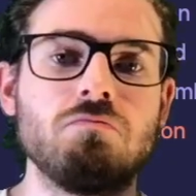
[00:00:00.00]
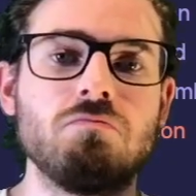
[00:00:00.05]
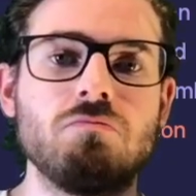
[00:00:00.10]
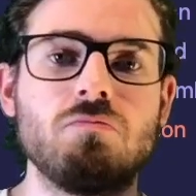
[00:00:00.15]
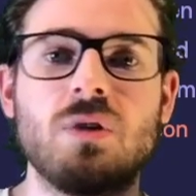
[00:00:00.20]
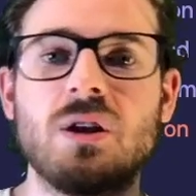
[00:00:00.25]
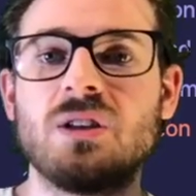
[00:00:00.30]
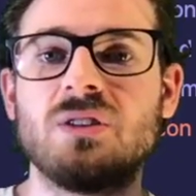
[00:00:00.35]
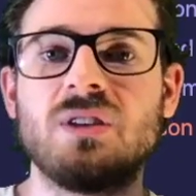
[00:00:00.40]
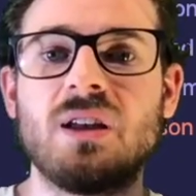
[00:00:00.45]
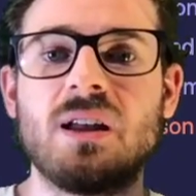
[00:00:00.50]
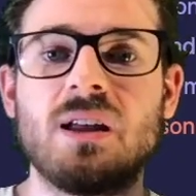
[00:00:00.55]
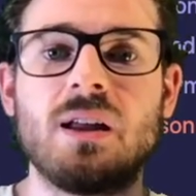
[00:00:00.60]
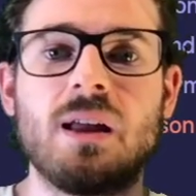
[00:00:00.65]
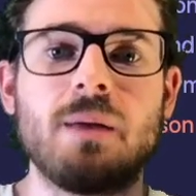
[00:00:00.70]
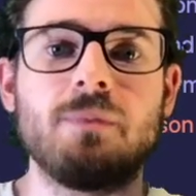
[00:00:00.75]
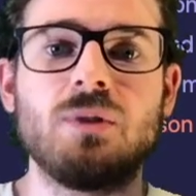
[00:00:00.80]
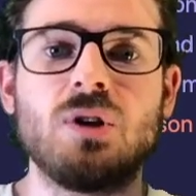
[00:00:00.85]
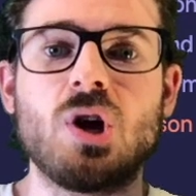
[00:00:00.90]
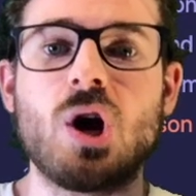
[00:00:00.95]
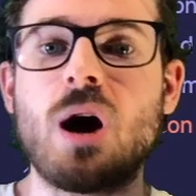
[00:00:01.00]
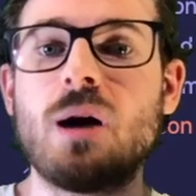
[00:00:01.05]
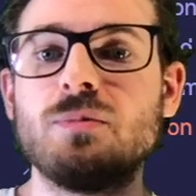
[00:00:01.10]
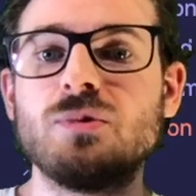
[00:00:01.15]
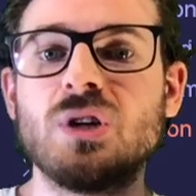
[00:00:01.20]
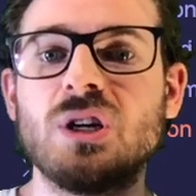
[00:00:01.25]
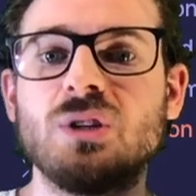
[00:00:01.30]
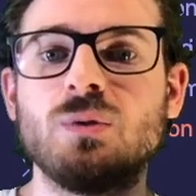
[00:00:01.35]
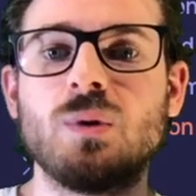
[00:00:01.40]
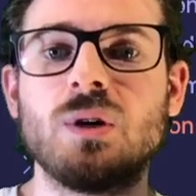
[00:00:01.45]
we could say empty
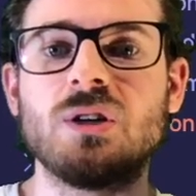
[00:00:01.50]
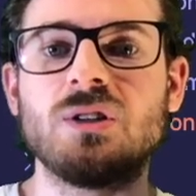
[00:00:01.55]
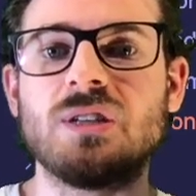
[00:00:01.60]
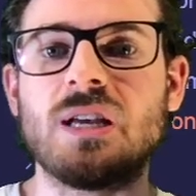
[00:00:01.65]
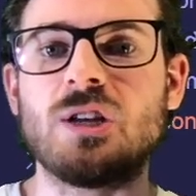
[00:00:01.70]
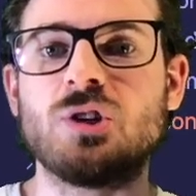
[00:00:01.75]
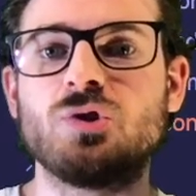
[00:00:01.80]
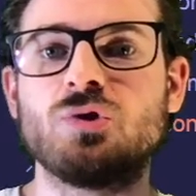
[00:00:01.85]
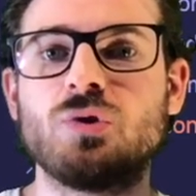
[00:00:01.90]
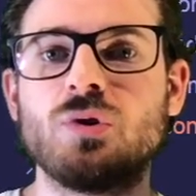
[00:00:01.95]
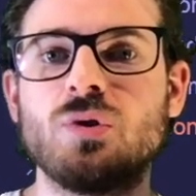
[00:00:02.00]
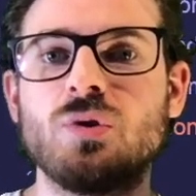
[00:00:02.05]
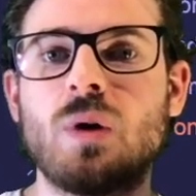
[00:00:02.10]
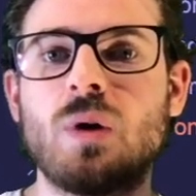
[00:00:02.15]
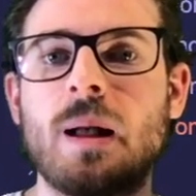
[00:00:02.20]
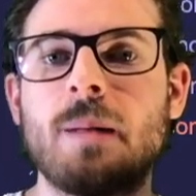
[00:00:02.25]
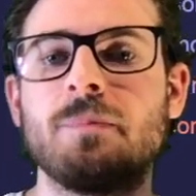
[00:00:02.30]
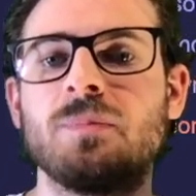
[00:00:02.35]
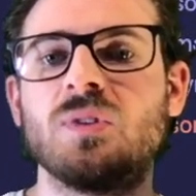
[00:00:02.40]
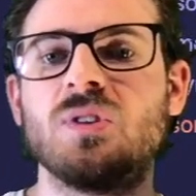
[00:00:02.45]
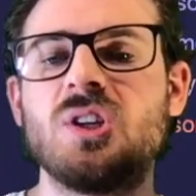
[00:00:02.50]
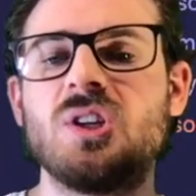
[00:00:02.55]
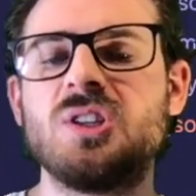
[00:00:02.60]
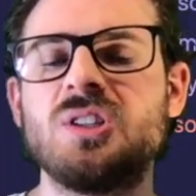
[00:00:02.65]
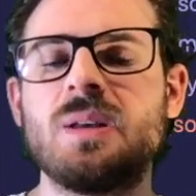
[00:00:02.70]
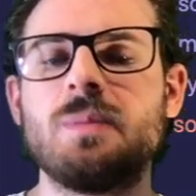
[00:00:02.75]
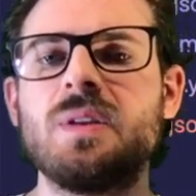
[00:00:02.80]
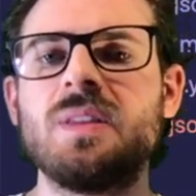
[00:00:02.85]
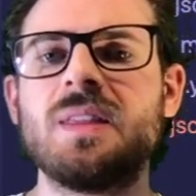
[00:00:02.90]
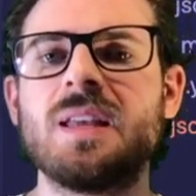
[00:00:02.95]
object, we could say true, just
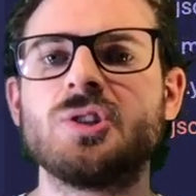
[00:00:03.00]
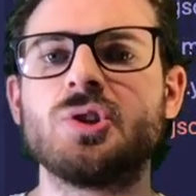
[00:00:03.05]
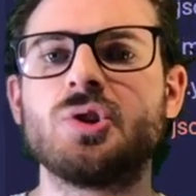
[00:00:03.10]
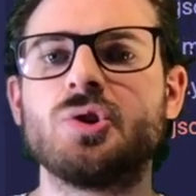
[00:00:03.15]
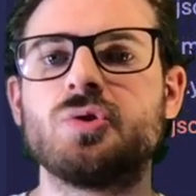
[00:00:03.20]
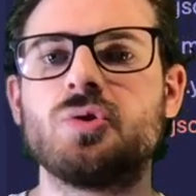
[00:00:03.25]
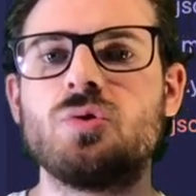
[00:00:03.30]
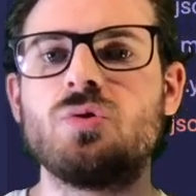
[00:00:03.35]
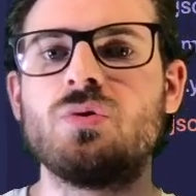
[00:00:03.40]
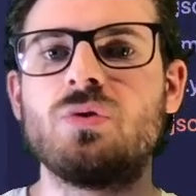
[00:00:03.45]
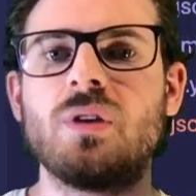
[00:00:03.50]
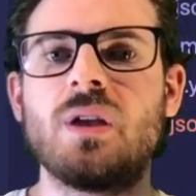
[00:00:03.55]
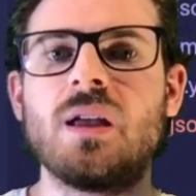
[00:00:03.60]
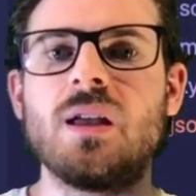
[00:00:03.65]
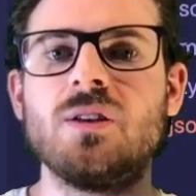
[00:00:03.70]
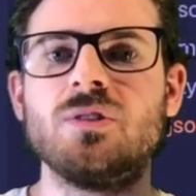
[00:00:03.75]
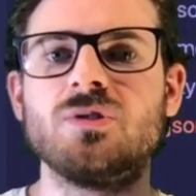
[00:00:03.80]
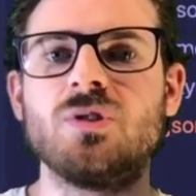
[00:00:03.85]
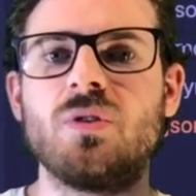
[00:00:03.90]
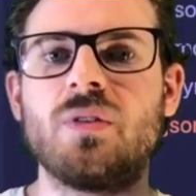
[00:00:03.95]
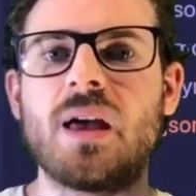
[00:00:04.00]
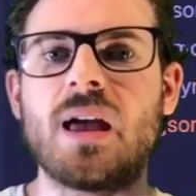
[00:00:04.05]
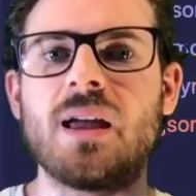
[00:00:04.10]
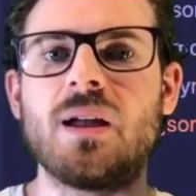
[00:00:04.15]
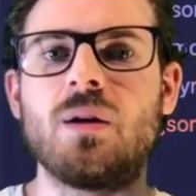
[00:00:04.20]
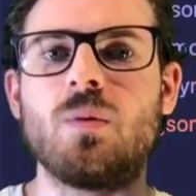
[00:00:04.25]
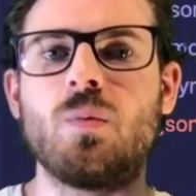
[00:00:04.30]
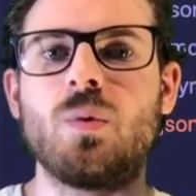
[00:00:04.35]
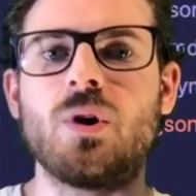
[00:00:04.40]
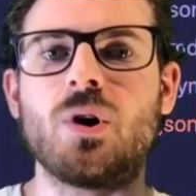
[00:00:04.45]
something that's truthy so that
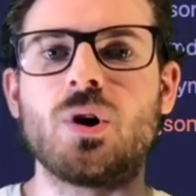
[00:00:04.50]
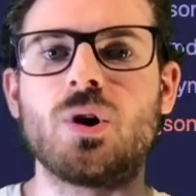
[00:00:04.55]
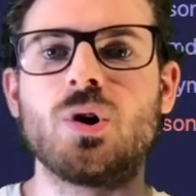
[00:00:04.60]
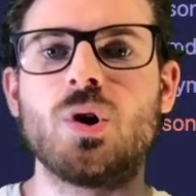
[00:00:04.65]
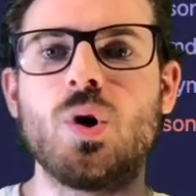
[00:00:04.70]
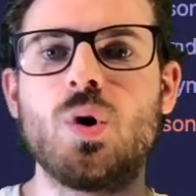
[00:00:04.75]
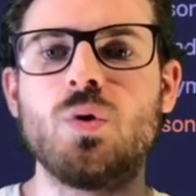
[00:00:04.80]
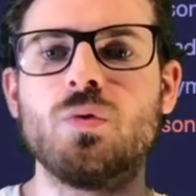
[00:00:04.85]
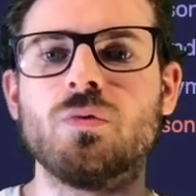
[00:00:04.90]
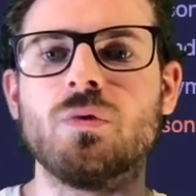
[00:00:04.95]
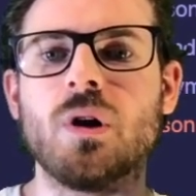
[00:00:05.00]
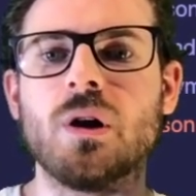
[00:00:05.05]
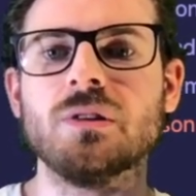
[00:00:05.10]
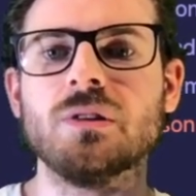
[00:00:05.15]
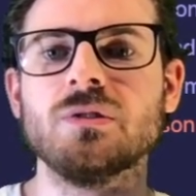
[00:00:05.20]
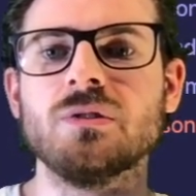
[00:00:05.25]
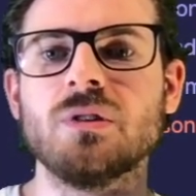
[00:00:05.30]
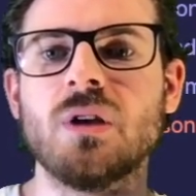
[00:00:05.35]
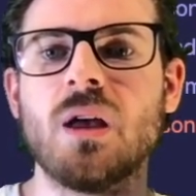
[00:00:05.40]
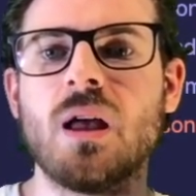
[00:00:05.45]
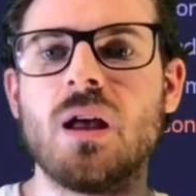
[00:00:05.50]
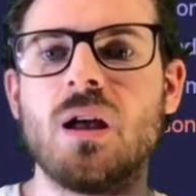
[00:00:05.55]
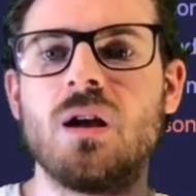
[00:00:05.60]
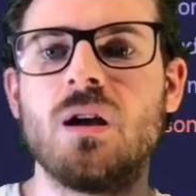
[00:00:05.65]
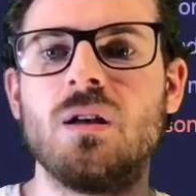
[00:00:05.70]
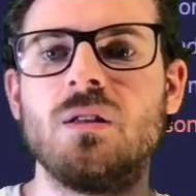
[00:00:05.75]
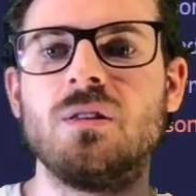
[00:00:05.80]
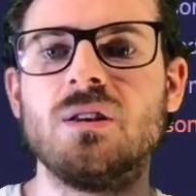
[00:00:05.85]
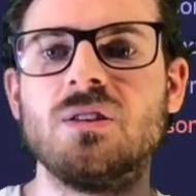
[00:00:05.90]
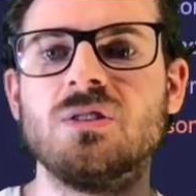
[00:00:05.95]
when our code runs,
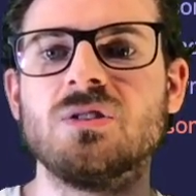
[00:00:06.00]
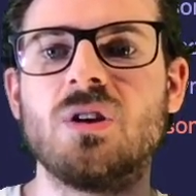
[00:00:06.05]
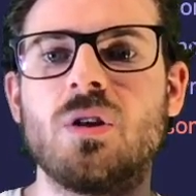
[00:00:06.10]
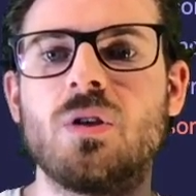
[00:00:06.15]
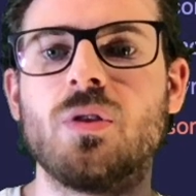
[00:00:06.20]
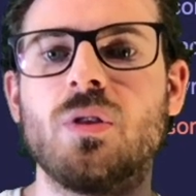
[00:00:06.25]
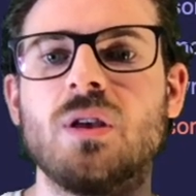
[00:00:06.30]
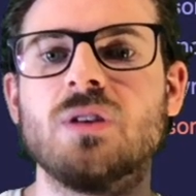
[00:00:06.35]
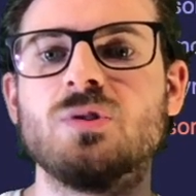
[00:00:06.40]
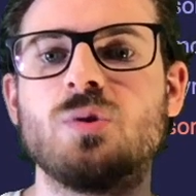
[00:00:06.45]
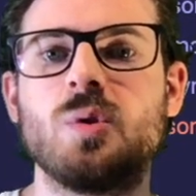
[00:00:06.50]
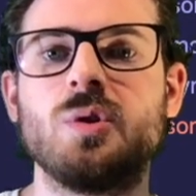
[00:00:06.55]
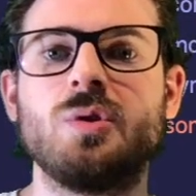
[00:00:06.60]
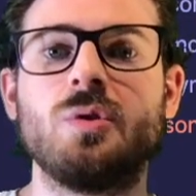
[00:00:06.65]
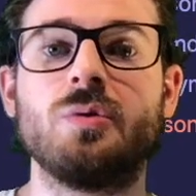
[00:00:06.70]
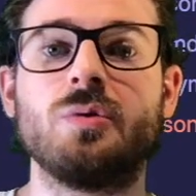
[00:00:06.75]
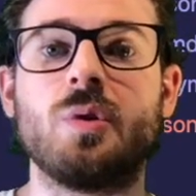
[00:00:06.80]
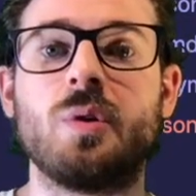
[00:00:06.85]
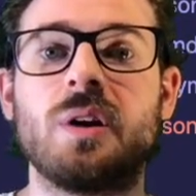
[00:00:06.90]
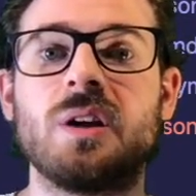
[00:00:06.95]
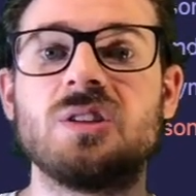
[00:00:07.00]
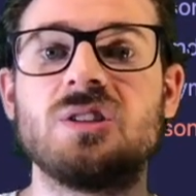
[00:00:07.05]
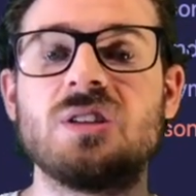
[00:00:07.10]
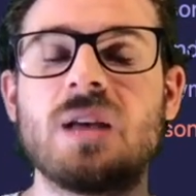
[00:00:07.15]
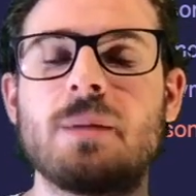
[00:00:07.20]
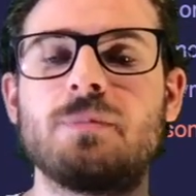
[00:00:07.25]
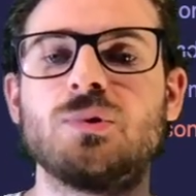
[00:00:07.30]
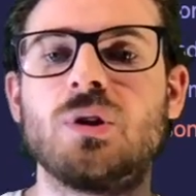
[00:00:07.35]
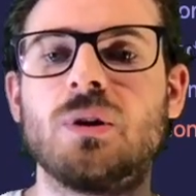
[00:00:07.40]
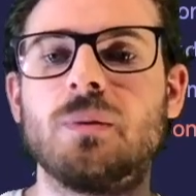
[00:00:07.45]
this is going to throw an
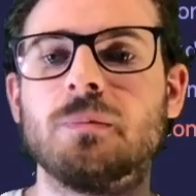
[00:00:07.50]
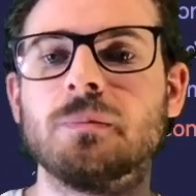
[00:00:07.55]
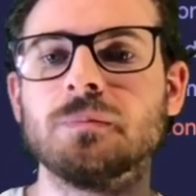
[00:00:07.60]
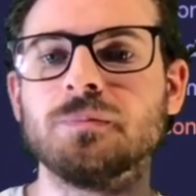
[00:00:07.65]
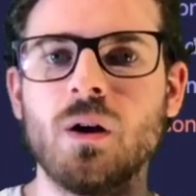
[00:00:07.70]
exception.